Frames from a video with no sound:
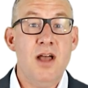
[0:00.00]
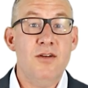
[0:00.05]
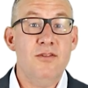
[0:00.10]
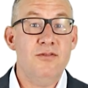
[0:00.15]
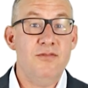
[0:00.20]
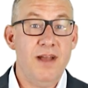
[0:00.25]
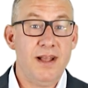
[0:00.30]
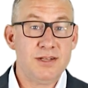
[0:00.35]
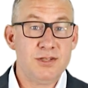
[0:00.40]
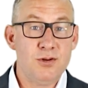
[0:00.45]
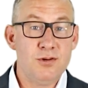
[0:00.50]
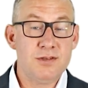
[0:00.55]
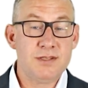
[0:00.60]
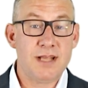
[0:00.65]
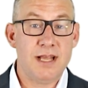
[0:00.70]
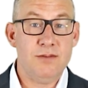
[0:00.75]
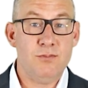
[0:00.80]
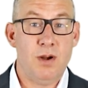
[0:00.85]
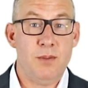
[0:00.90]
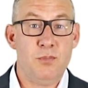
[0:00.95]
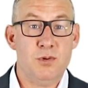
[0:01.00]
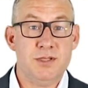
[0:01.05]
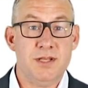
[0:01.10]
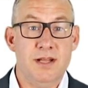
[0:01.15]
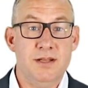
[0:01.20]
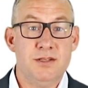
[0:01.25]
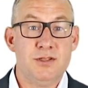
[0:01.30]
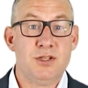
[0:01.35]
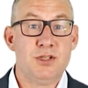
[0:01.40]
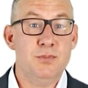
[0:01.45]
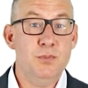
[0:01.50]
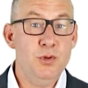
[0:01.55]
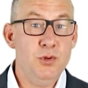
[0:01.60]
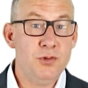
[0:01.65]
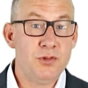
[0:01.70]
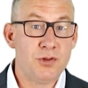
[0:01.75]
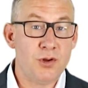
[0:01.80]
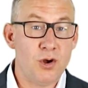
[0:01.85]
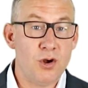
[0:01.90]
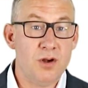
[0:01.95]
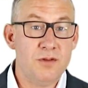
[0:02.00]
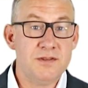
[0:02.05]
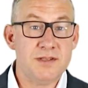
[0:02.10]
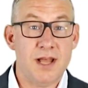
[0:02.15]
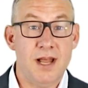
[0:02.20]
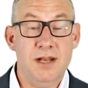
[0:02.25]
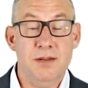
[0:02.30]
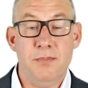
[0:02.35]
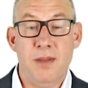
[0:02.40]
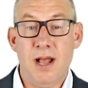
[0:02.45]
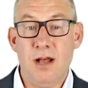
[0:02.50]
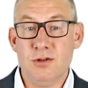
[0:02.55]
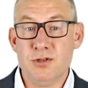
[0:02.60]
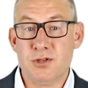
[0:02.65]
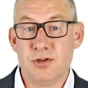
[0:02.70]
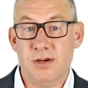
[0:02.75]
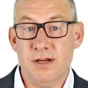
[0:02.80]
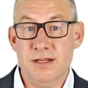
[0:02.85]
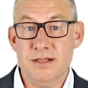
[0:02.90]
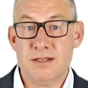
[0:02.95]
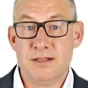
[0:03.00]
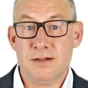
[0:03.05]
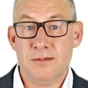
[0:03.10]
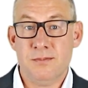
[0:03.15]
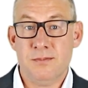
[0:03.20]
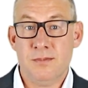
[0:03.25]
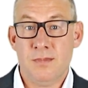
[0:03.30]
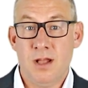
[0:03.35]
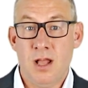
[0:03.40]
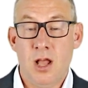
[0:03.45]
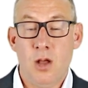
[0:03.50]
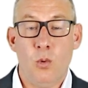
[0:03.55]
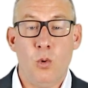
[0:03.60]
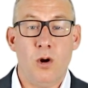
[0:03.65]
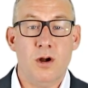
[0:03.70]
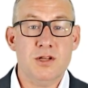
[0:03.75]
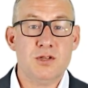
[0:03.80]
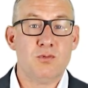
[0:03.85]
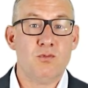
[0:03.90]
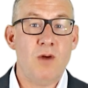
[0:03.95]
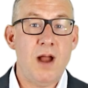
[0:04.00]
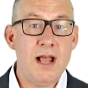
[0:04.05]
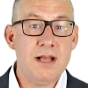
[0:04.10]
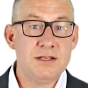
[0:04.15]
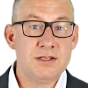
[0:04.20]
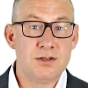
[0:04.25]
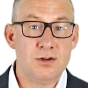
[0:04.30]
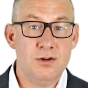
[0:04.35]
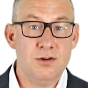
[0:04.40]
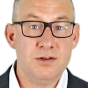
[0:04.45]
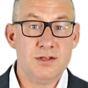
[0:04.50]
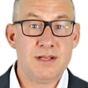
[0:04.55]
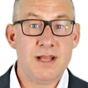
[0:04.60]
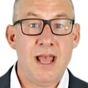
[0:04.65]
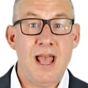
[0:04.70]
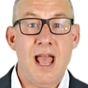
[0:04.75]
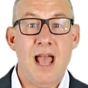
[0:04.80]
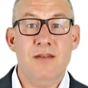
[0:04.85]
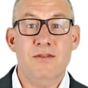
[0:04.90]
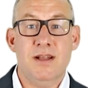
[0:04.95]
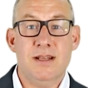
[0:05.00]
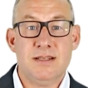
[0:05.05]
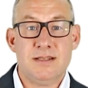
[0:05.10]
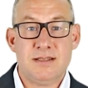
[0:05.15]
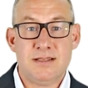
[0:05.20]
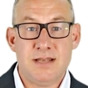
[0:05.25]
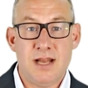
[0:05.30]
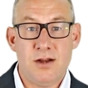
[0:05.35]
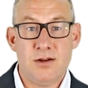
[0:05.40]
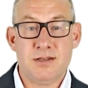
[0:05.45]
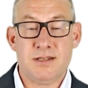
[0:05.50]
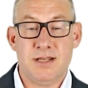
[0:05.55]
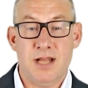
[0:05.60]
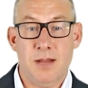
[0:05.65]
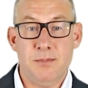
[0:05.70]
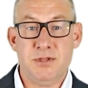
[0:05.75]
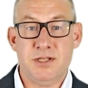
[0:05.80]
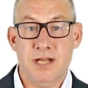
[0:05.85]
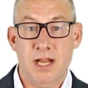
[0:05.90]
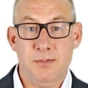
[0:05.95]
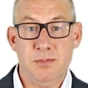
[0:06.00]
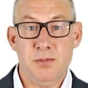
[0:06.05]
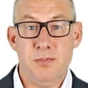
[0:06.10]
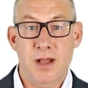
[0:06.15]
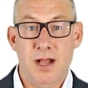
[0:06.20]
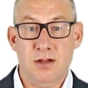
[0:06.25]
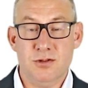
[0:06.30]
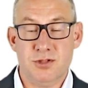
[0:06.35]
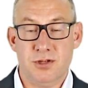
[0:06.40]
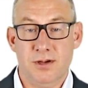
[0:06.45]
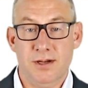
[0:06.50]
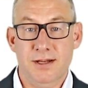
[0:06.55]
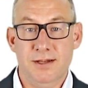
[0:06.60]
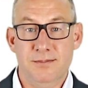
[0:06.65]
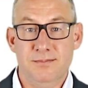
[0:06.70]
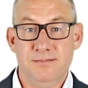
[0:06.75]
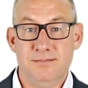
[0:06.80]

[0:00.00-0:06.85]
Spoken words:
Vectors can represent smooth curves and boundaries, whereas rasters have a stair-step shaped boundary.